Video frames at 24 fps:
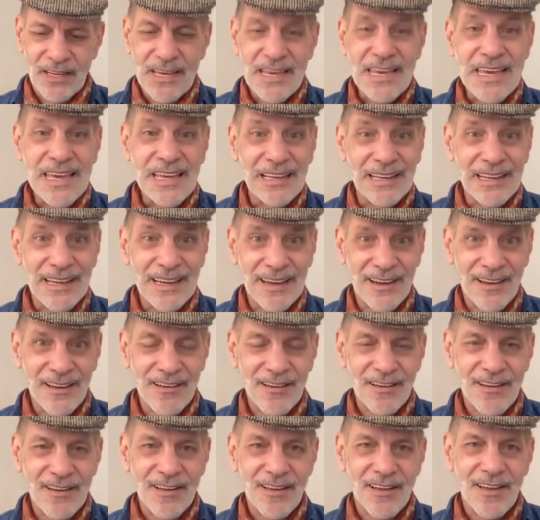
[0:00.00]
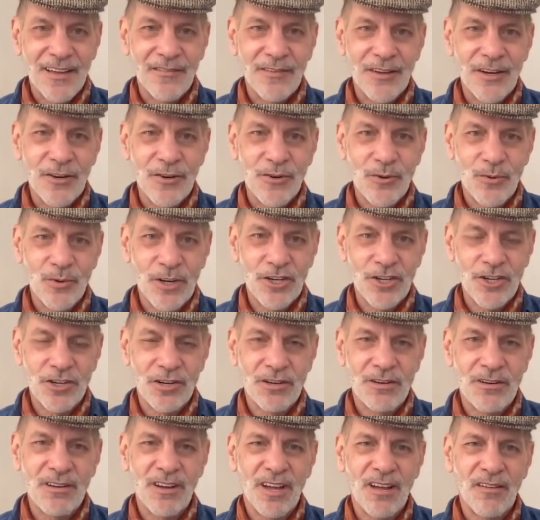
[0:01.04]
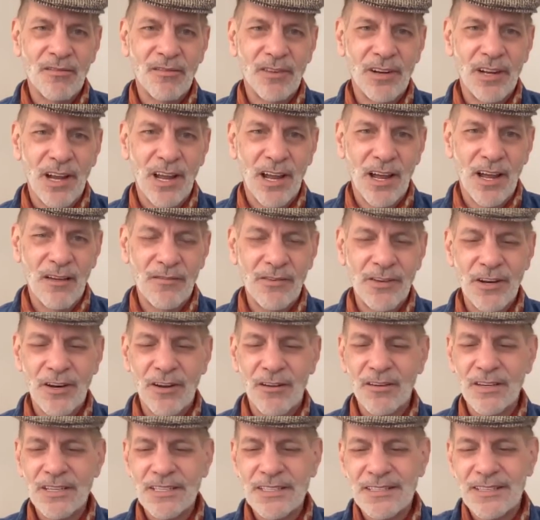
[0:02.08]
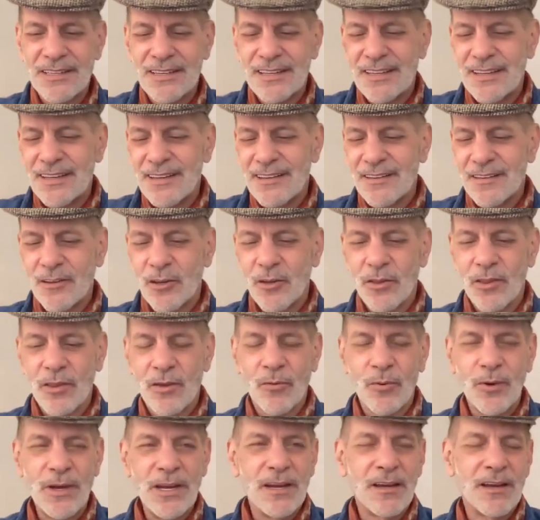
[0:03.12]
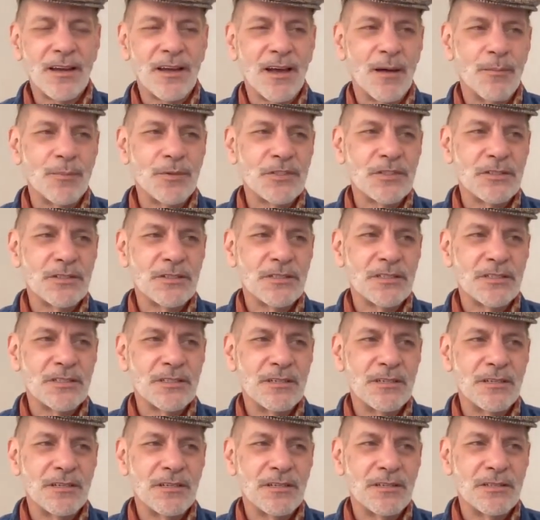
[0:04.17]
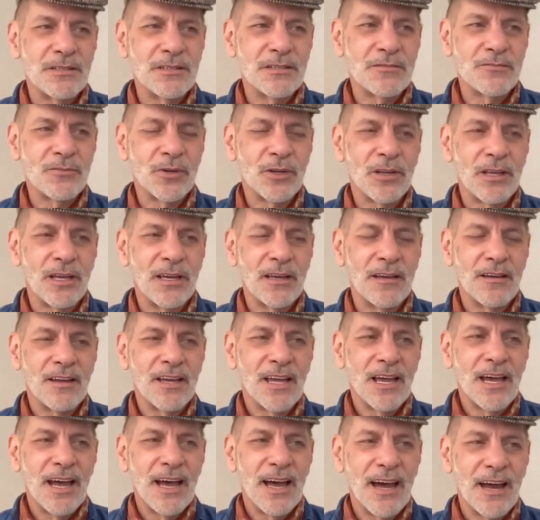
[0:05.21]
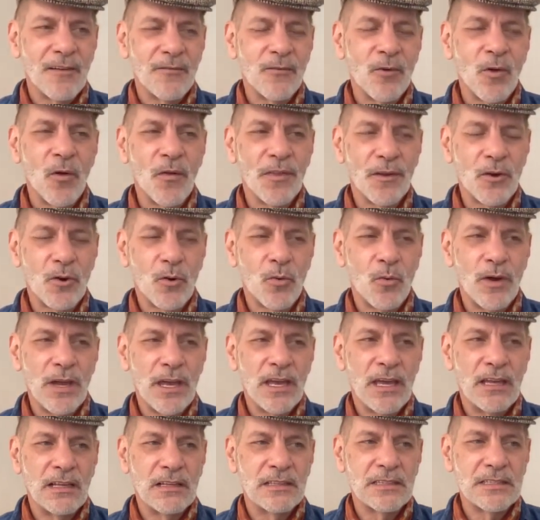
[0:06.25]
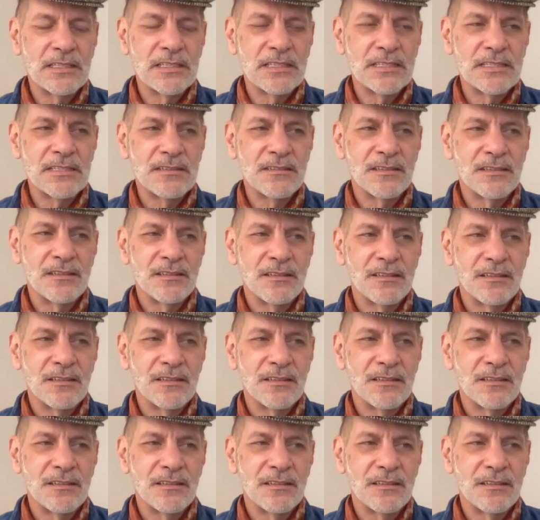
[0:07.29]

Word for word: healing, of intuition, of love, you know, because Queen of Cups is really, out of all the queens,